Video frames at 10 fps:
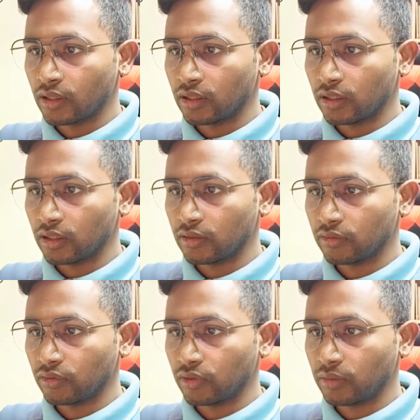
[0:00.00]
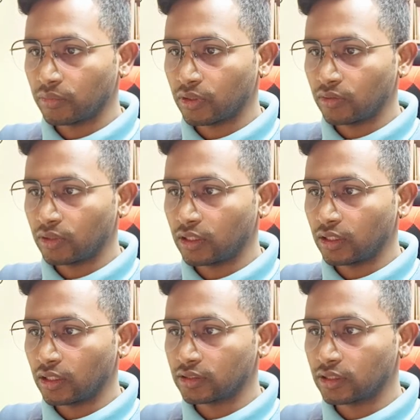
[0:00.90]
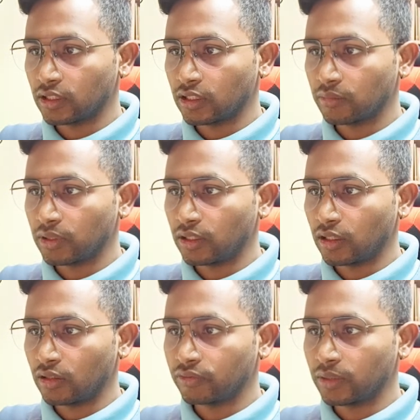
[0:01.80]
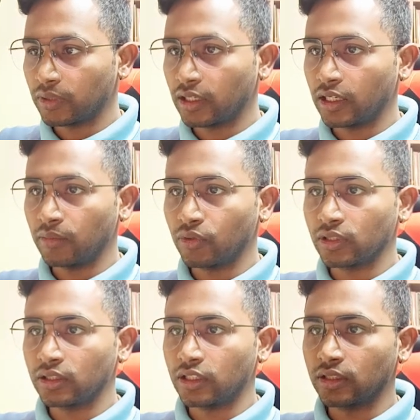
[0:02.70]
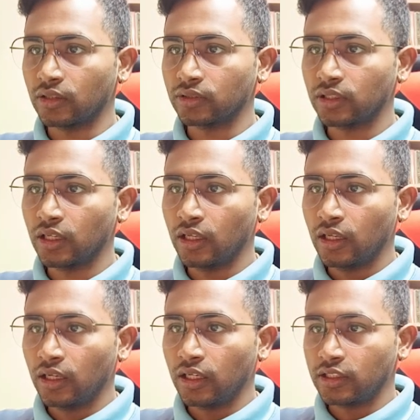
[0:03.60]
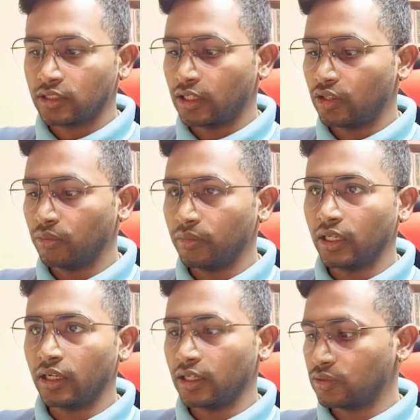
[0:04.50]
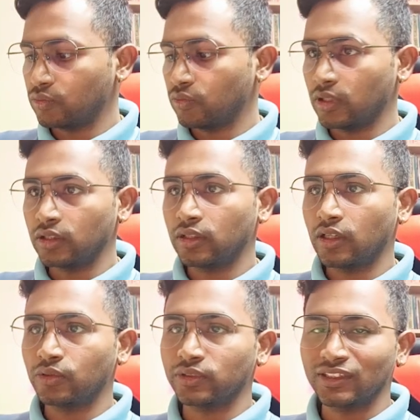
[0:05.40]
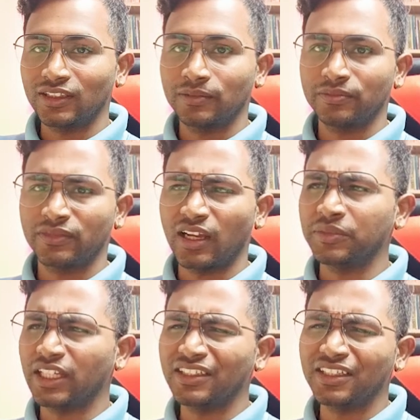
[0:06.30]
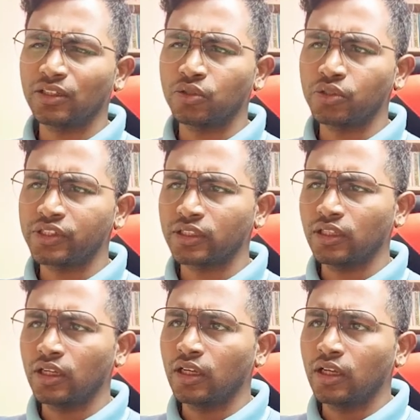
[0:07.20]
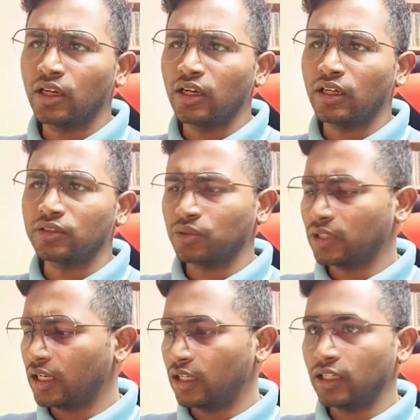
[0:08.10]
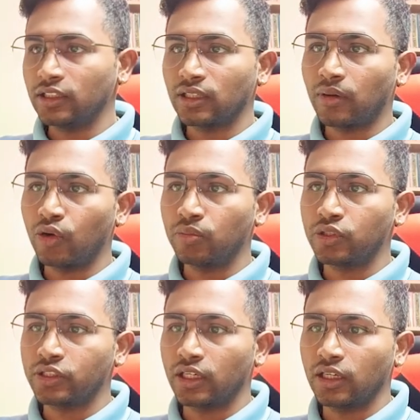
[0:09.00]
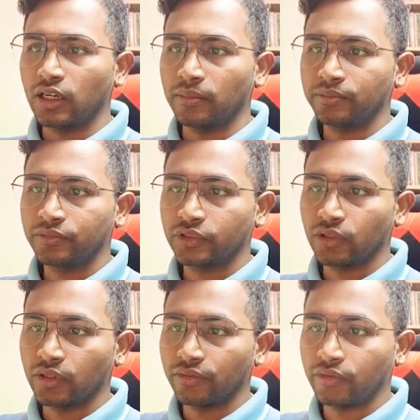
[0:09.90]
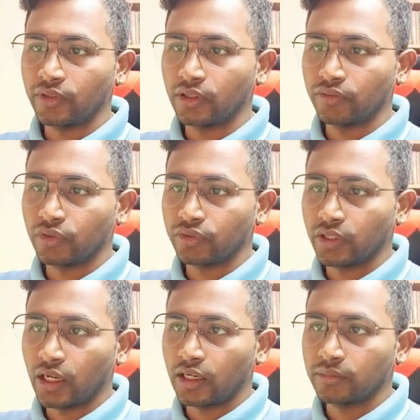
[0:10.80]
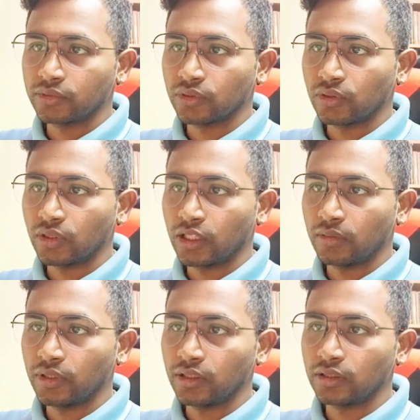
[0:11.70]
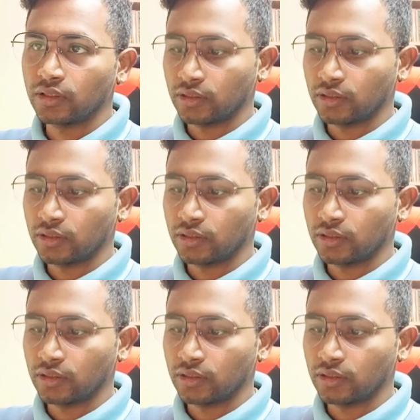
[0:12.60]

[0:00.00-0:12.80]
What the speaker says: Yeah, four employee working as clerk, but none of them are getting more than 3000. Let's try to make it as 1000. I'm changing the question so that at least some output should come. So if you see Adam, so let me